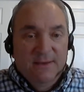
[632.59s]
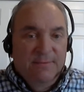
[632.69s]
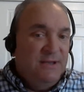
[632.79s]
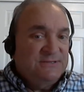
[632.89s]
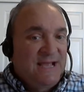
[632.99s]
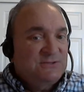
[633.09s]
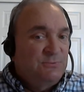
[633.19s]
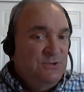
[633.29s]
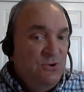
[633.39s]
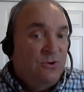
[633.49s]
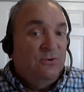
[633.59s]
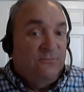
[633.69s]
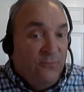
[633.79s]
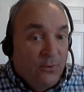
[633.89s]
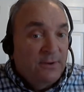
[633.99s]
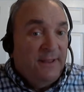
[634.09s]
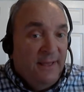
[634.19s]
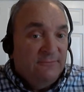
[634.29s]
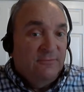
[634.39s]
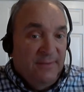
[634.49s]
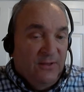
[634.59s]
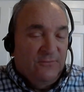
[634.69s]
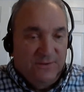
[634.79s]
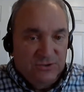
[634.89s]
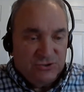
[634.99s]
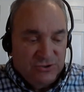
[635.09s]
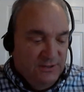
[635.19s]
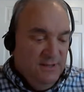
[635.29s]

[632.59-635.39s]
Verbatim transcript: because that's when you can afford to have a malfunction